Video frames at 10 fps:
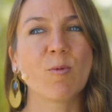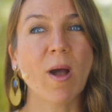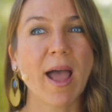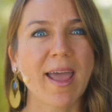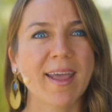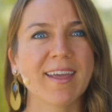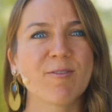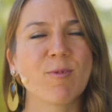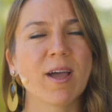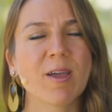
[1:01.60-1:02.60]
why,
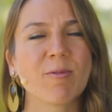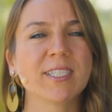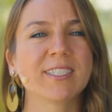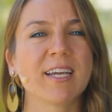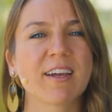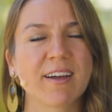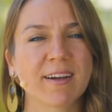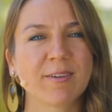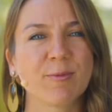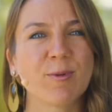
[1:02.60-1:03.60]
and why we
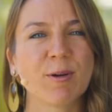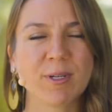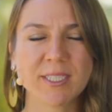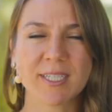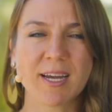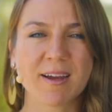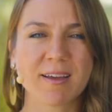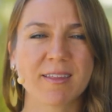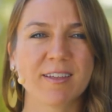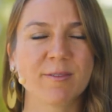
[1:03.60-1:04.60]
share what we
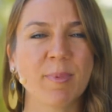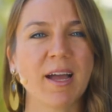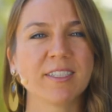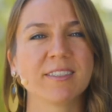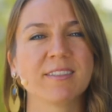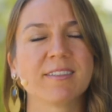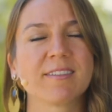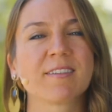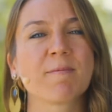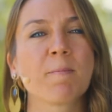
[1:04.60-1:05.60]
share, these
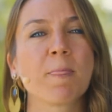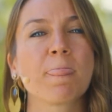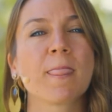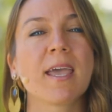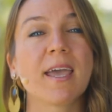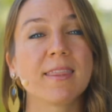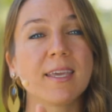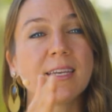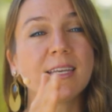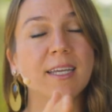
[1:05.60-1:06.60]
passions. And
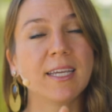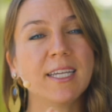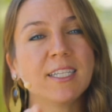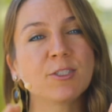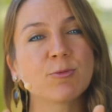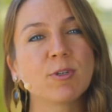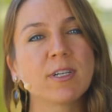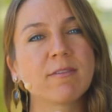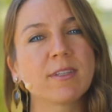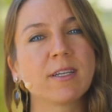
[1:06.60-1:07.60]
then each
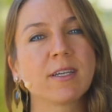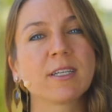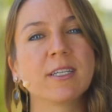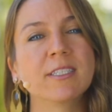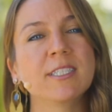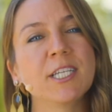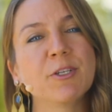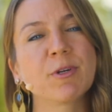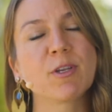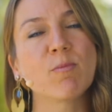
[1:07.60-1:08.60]
one of the
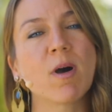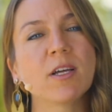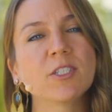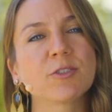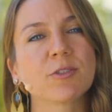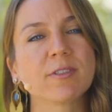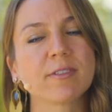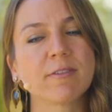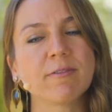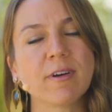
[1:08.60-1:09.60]
continuing modules,
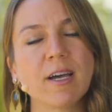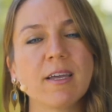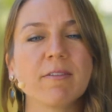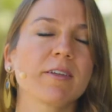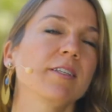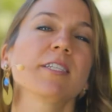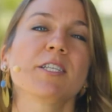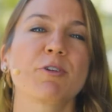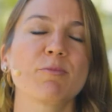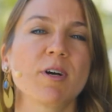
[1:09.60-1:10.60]
the 5
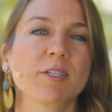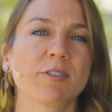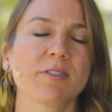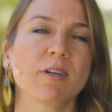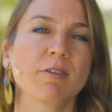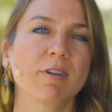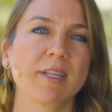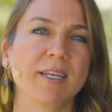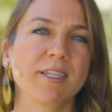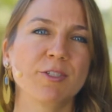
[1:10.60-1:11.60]
continuing modules, are
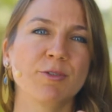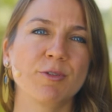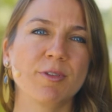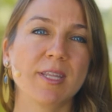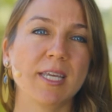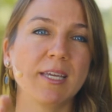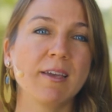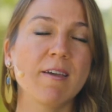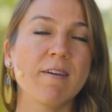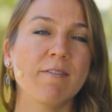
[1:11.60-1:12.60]
related to the
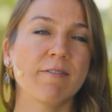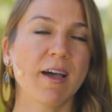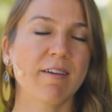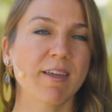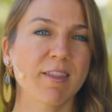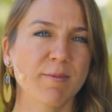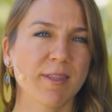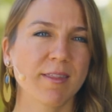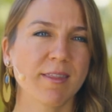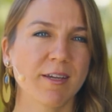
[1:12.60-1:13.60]

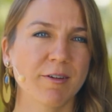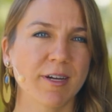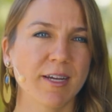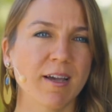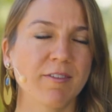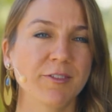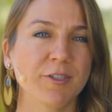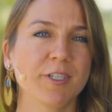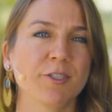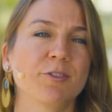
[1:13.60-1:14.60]
5-element theory of
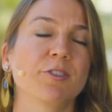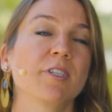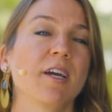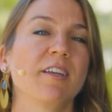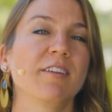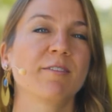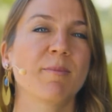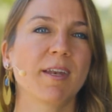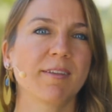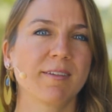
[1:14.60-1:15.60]
traditional Chinese
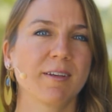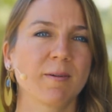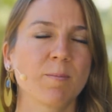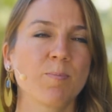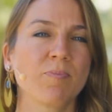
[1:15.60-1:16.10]
medicine.